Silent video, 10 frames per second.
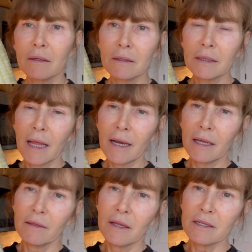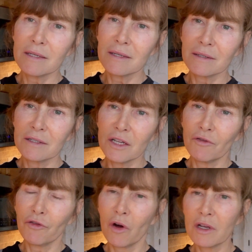this
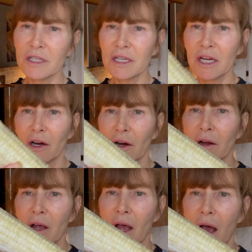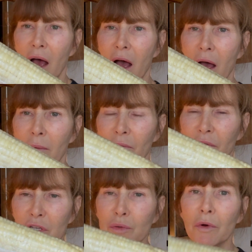defrost here,
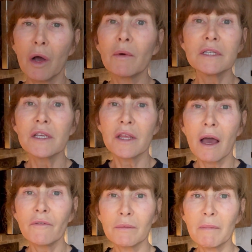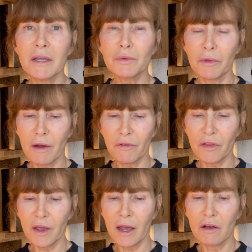this will go into the oven mixed with
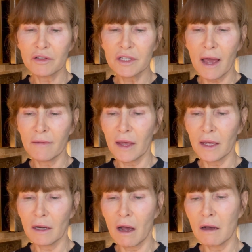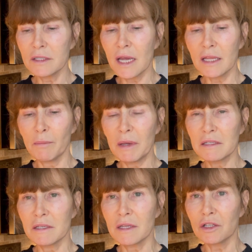everything else, and then I'll take the
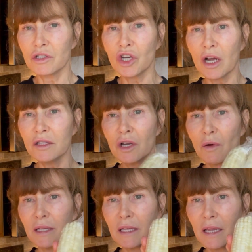pieces that John's going to